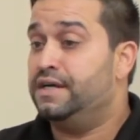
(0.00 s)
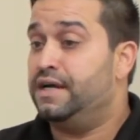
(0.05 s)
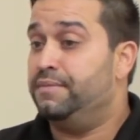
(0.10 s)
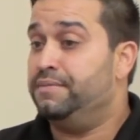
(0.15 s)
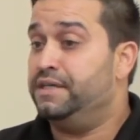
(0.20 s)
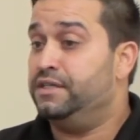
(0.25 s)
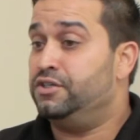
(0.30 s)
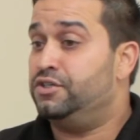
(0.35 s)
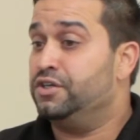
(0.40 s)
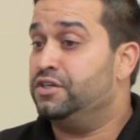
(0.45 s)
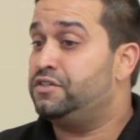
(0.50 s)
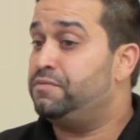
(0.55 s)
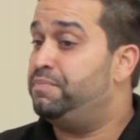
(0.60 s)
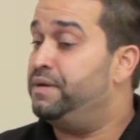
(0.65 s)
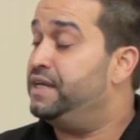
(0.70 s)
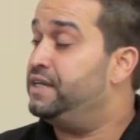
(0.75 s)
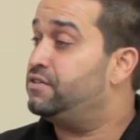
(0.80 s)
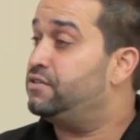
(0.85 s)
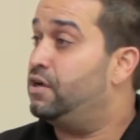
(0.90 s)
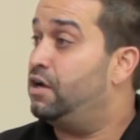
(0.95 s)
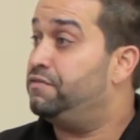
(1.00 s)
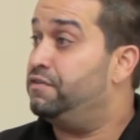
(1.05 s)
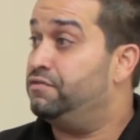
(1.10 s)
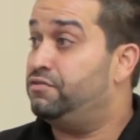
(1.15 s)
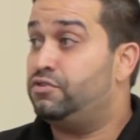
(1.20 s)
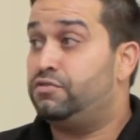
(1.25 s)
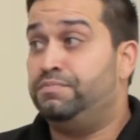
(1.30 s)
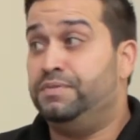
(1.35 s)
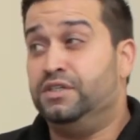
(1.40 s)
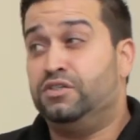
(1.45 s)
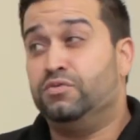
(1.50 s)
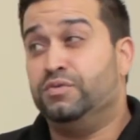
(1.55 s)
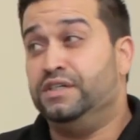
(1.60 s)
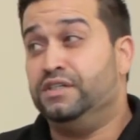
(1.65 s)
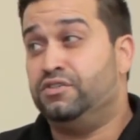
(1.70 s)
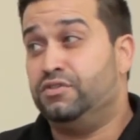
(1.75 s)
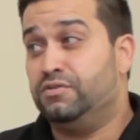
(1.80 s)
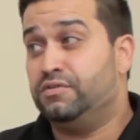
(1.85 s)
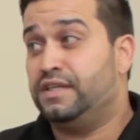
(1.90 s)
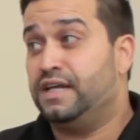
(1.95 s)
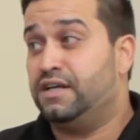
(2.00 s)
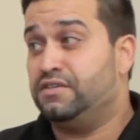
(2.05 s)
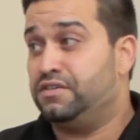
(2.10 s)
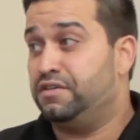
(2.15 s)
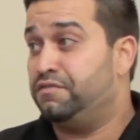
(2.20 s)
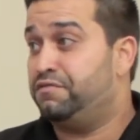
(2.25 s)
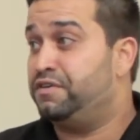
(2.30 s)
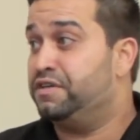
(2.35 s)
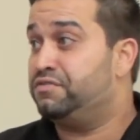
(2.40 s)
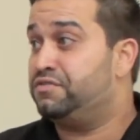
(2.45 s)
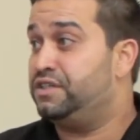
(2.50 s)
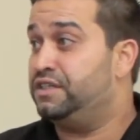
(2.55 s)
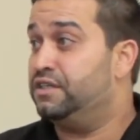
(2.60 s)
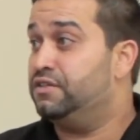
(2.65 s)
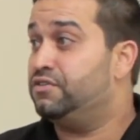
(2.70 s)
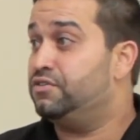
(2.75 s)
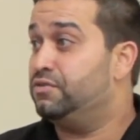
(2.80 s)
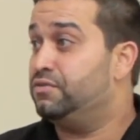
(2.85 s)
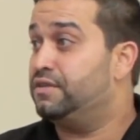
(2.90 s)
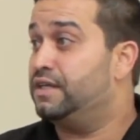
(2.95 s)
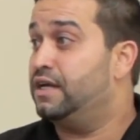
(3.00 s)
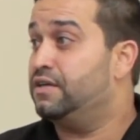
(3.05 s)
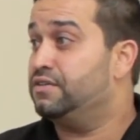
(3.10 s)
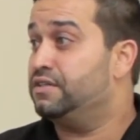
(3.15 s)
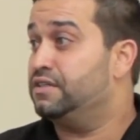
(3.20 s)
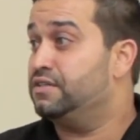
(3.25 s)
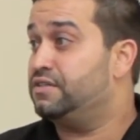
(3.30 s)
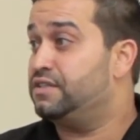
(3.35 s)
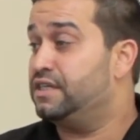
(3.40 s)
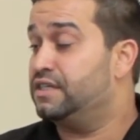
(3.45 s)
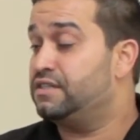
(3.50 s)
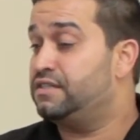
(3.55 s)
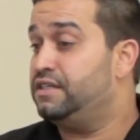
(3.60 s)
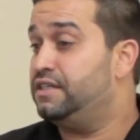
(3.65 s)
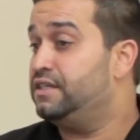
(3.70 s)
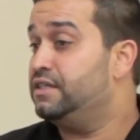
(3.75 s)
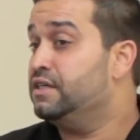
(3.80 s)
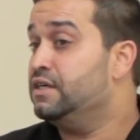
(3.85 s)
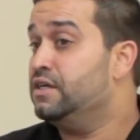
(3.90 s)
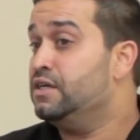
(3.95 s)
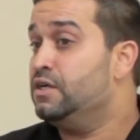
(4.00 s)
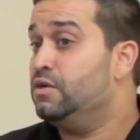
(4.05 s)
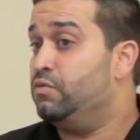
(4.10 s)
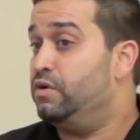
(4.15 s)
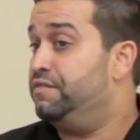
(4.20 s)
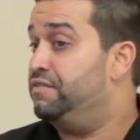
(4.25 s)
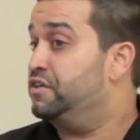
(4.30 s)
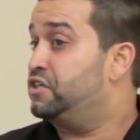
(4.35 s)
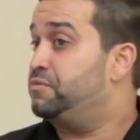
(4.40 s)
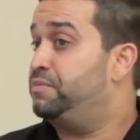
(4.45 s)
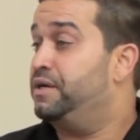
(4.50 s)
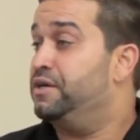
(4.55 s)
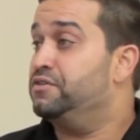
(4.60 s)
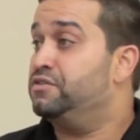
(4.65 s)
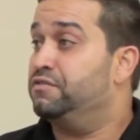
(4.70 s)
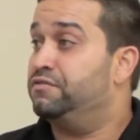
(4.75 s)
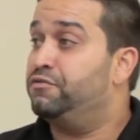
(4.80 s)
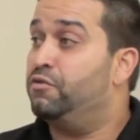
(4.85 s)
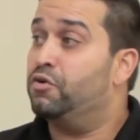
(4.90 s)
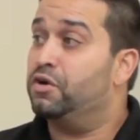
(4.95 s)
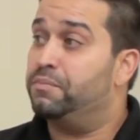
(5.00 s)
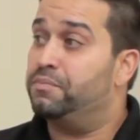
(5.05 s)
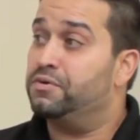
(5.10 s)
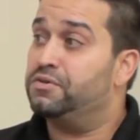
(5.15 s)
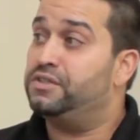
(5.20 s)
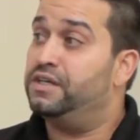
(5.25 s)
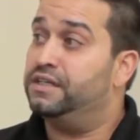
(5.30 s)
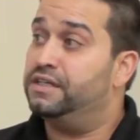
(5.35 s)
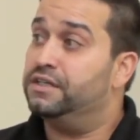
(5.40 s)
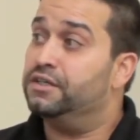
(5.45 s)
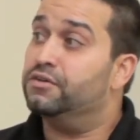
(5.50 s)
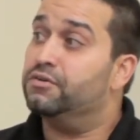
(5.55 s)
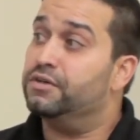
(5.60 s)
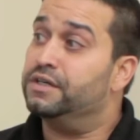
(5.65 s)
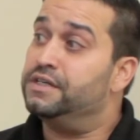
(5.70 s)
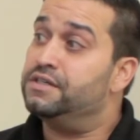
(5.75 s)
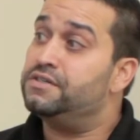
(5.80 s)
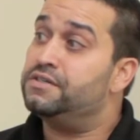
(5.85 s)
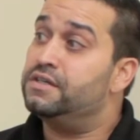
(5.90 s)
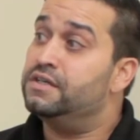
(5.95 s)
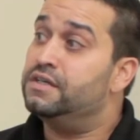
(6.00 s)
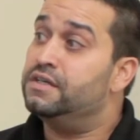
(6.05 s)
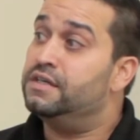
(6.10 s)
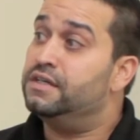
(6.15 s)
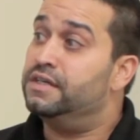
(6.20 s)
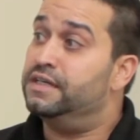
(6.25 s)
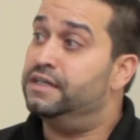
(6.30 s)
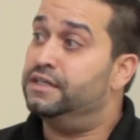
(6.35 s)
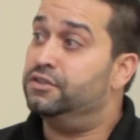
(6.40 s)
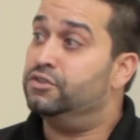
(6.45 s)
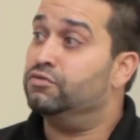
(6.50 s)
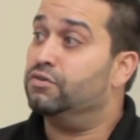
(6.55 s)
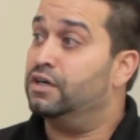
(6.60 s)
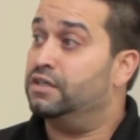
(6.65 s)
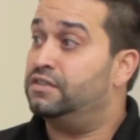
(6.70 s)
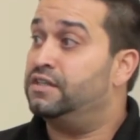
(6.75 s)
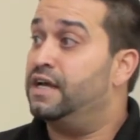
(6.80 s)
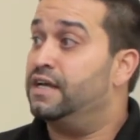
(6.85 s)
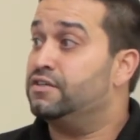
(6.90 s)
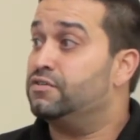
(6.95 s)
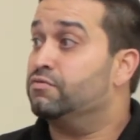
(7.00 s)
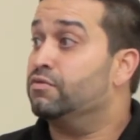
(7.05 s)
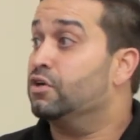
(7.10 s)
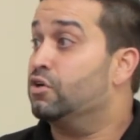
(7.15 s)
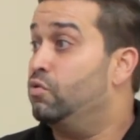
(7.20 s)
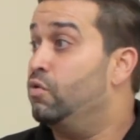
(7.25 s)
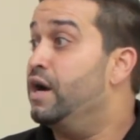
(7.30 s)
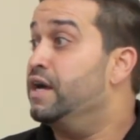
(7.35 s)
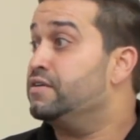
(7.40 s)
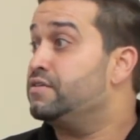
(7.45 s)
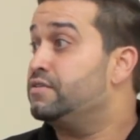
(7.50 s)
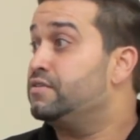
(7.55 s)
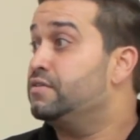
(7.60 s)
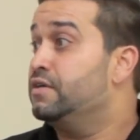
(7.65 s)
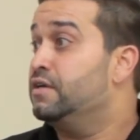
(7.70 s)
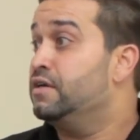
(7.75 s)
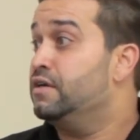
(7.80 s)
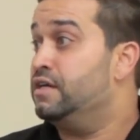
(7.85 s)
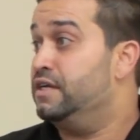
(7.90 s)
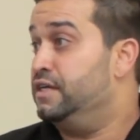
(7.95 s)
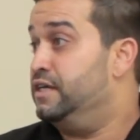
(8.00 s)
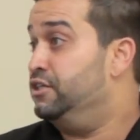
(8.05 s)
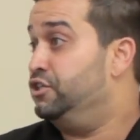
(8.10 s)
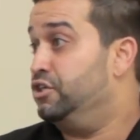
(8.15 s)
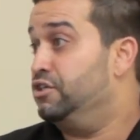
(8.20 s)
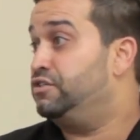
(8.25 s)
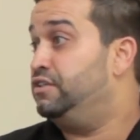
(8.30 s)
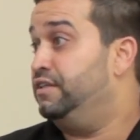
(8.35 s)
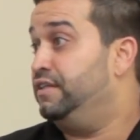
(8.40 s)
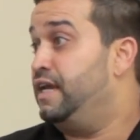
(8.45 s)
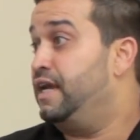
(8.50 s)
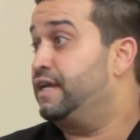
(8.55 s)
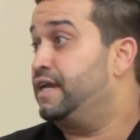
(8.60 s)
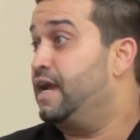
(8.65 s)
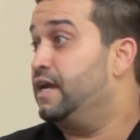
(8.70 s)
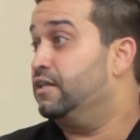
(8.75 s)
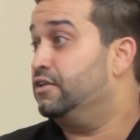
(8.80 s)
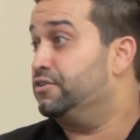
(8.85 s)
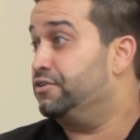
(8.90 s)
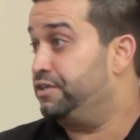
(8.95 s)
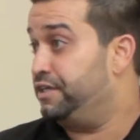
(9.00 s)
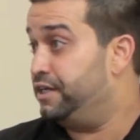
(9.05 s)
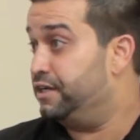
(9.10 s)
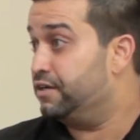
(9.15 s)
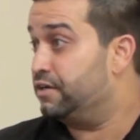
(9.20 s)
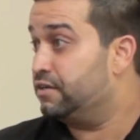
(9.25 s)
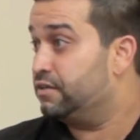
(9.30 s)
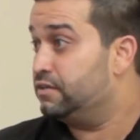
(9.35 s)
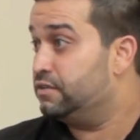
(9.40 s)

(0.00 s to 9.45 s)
I mean, just based off of between 2015 and 2016, we've experienced a 40% increase in drug test requests just in that calendar year.